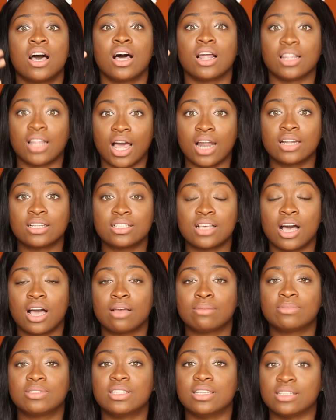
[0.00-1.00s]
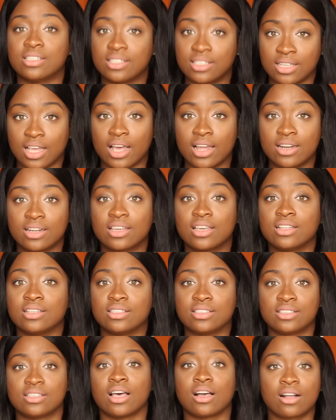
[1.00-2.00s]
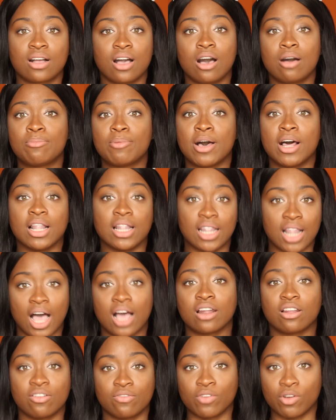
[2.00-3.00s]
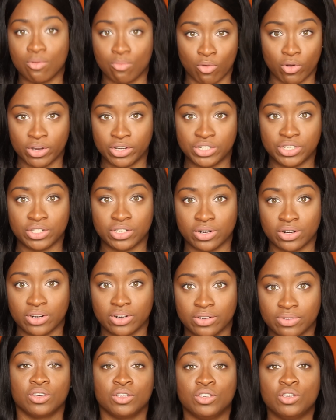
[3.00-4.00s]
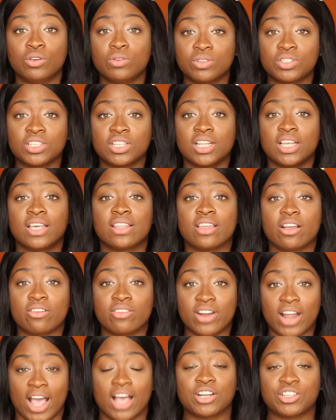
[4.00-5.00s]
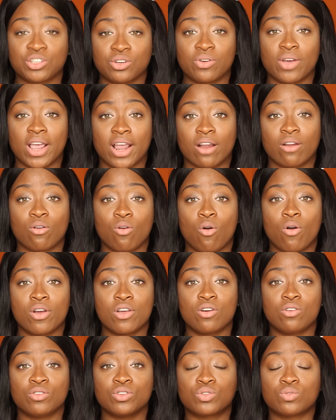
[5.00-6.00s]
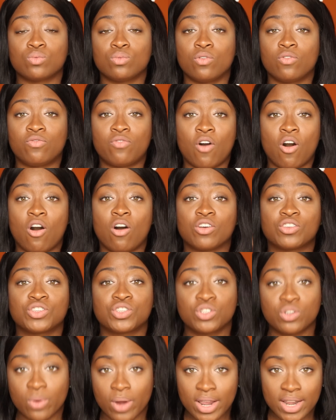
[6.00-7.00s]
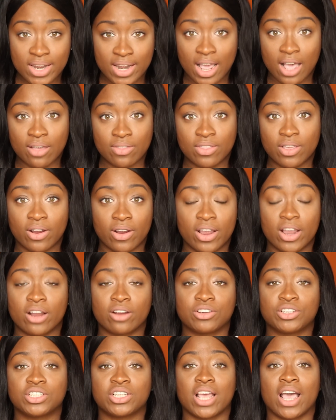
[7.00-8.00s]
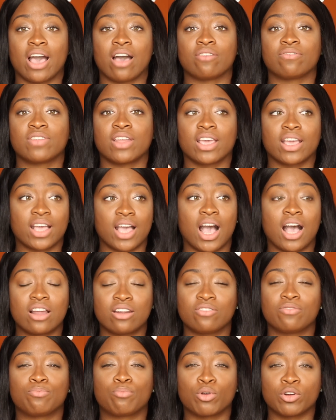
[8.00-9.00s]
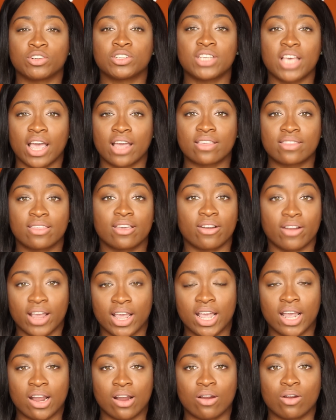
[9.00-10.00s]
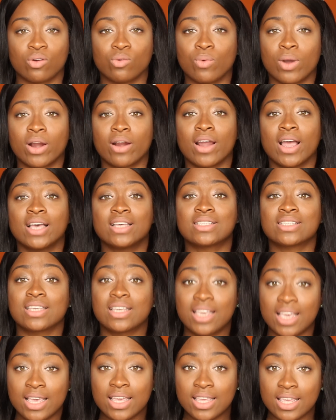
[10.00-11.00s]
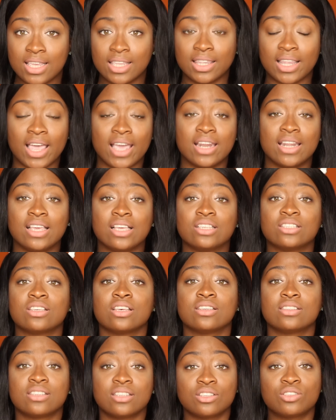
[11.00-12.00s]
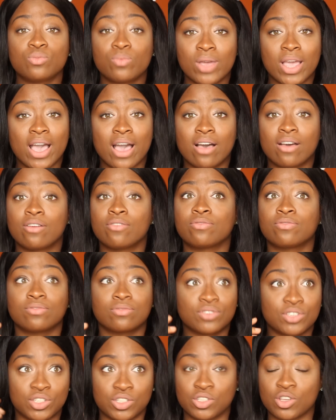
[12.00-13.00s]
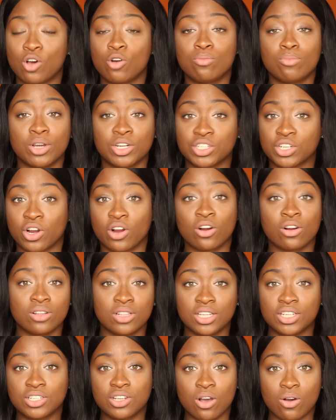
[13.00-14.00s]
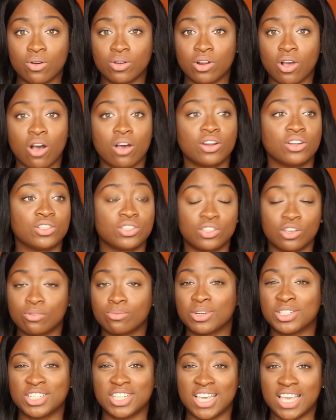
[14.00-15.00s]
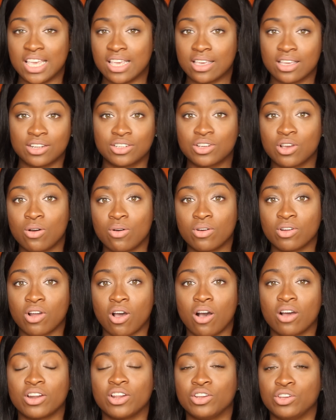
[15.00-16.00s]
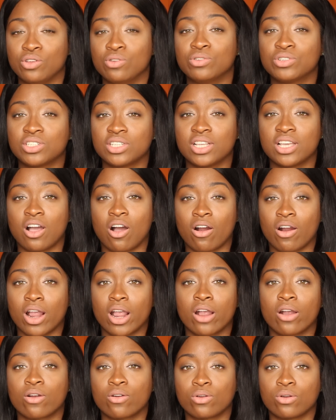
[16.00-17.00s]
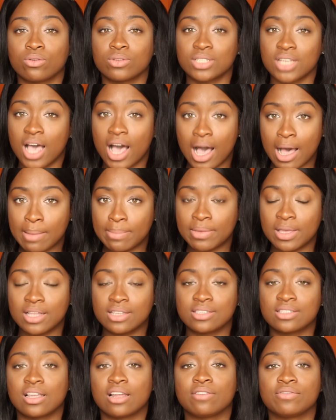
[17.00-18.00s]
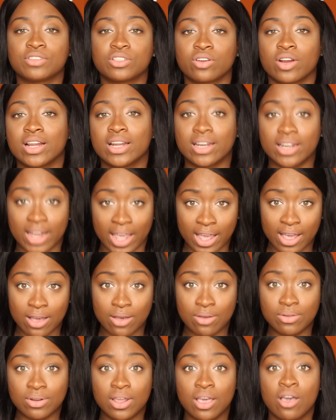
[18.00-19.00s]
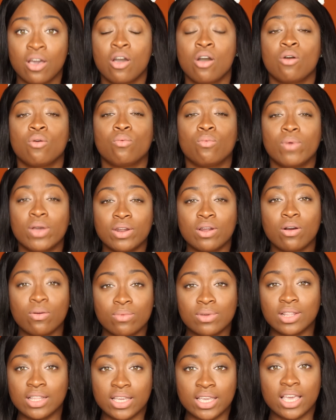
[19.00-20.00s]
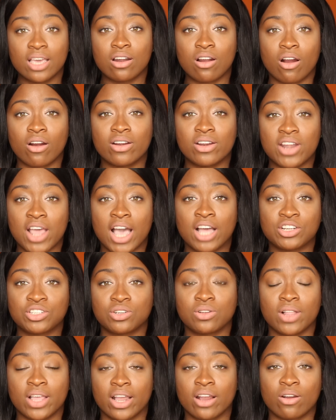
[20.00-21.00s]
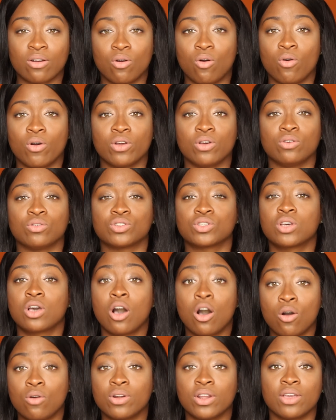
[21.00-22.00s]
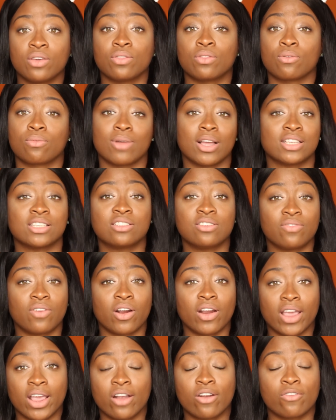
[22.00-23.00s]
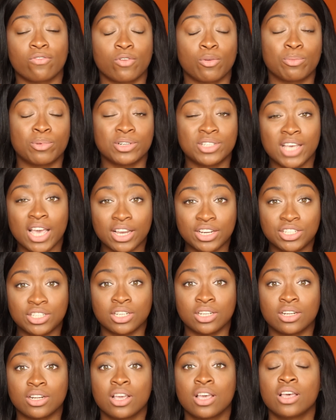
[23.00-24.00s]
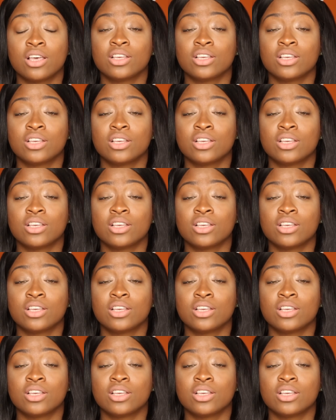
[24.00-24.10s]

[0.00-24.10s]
a lot of times the sun can suck up a lot of your moisture. Usually their natural hair oils will fall straight down their hair shaft and kind of protect their hair. Whereas kinky ladies, since we have so much curlage going on and so much kinkage going on, and usually our hair grows up instead of straight down, we don't really get our natural hair oils coating the rest of our hair for protection.